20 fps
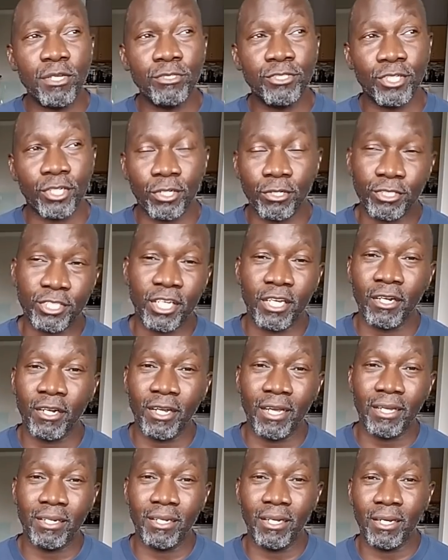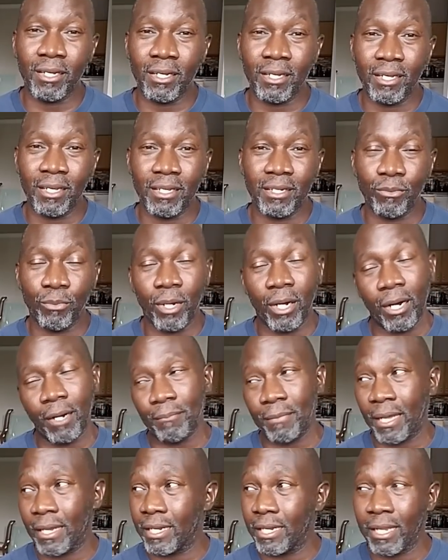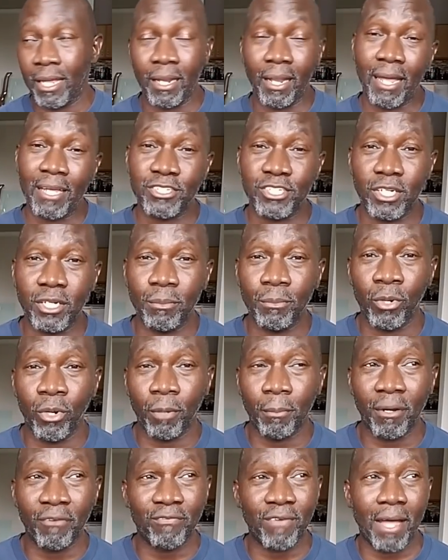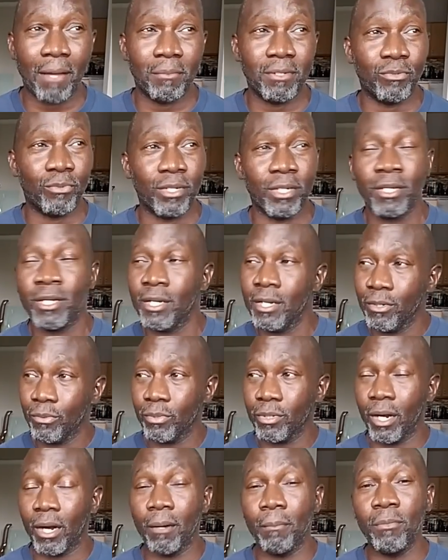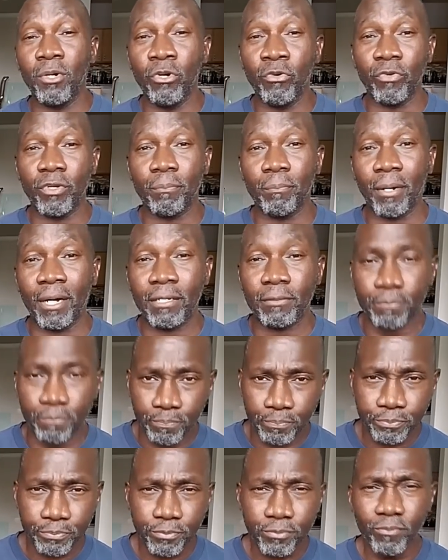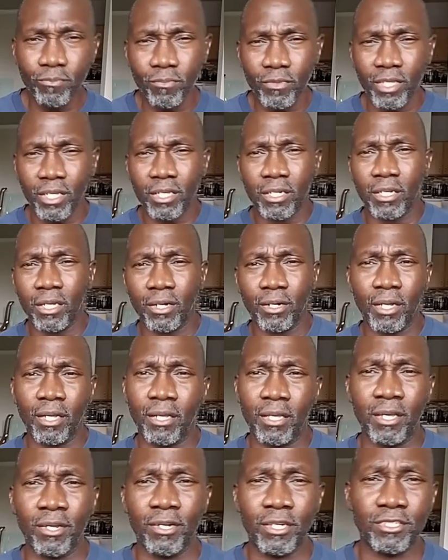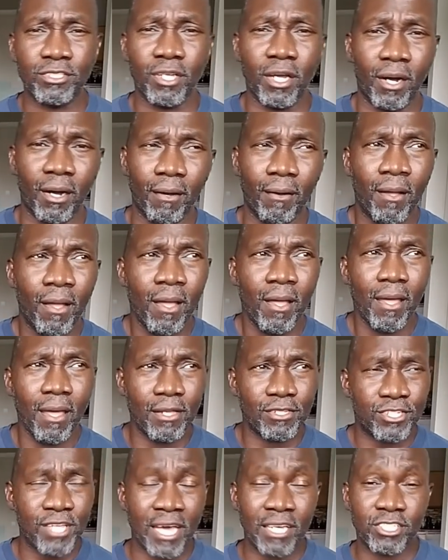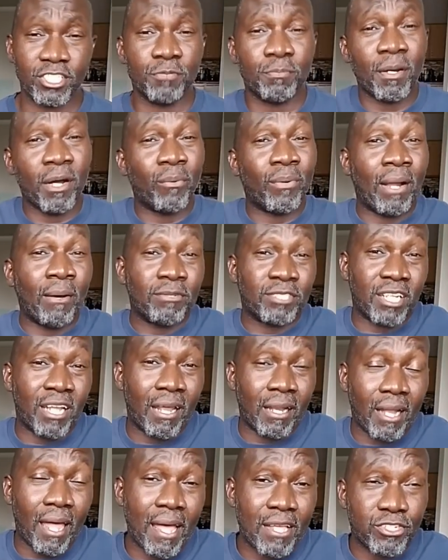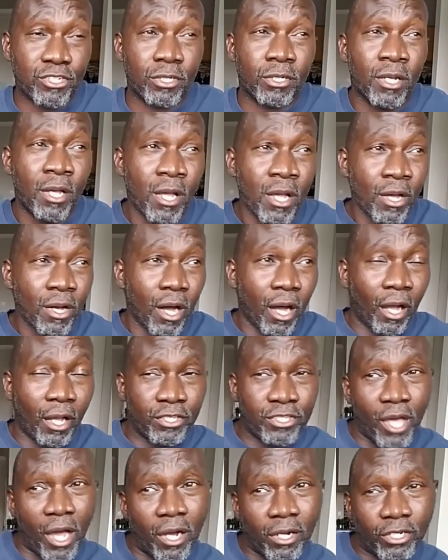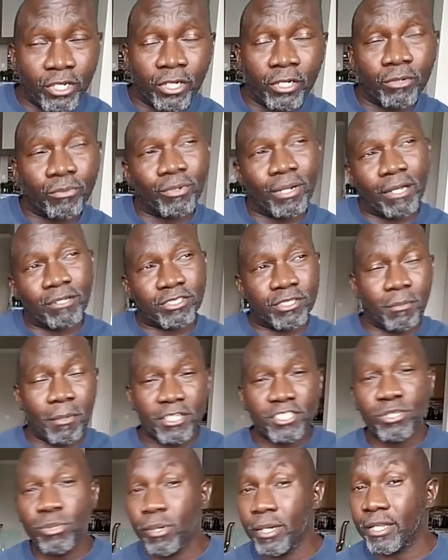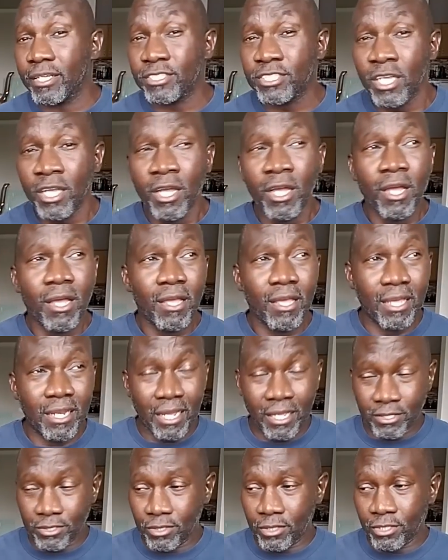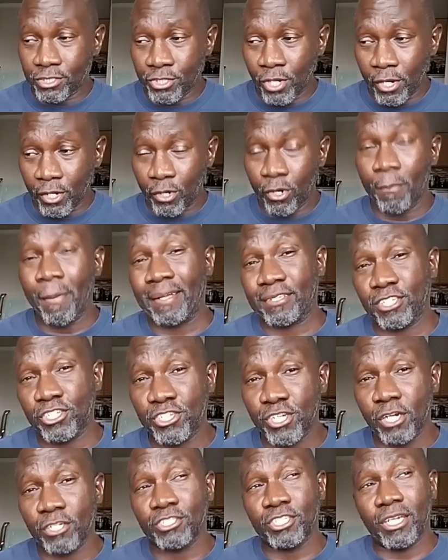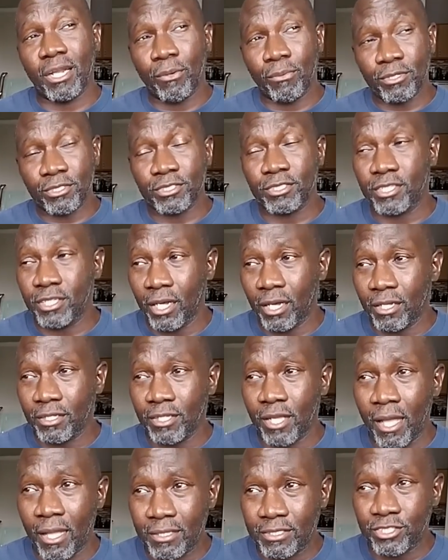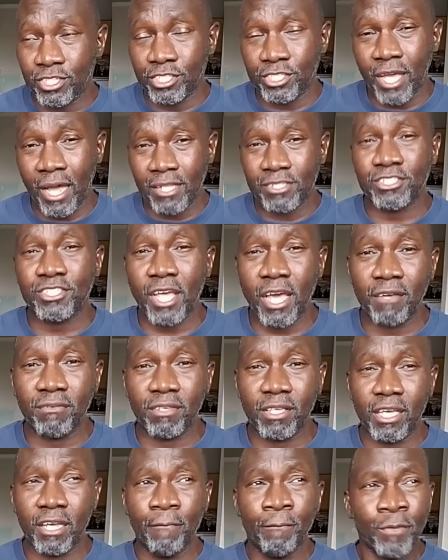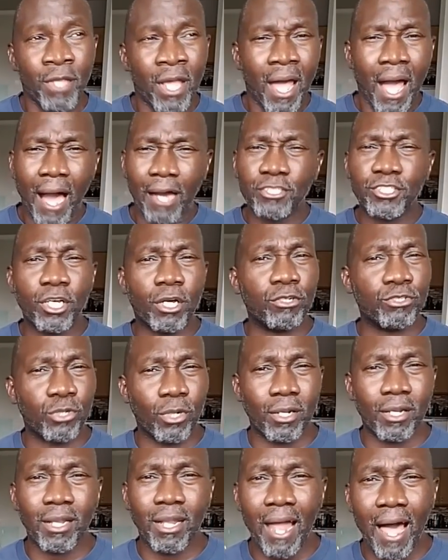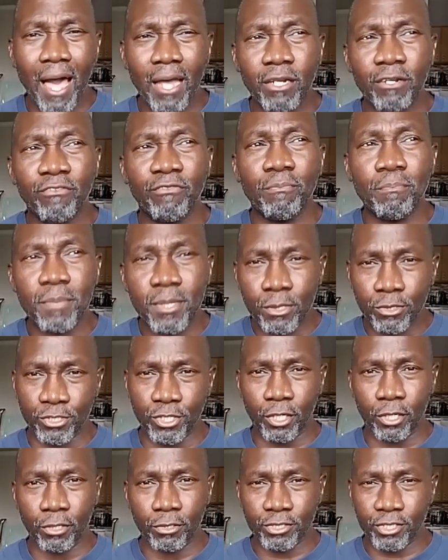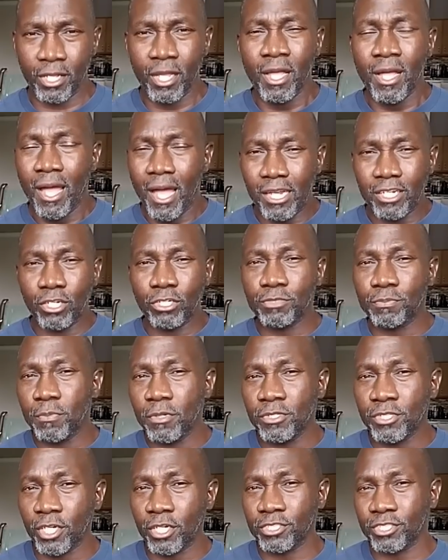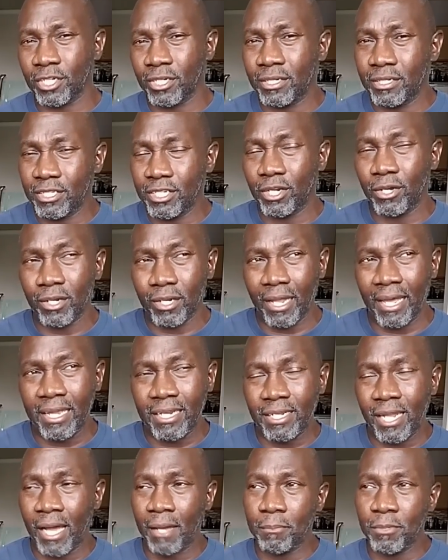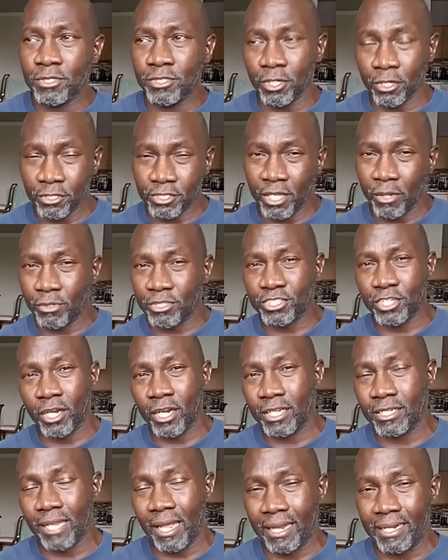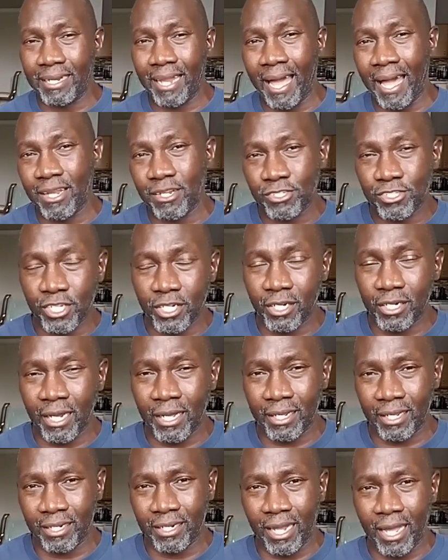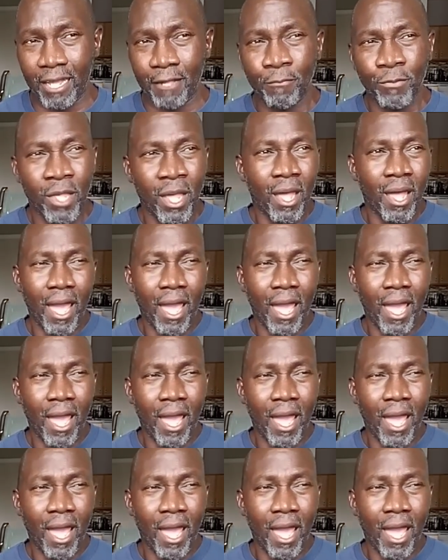musicals here in, uh, in well, I'm not in Atlanta anymore. My family, we're, we're all moving, but in, in, here in, uh, in Texas. But when I was in Atlanta, uh, younger, when I was in my twenties, and I started going back to church and I was uh, had just gotten saved again, I used to go to a lot of musicals. And those musicals are, you know, late night musicals. They would start at like nine or ten o'clock at night.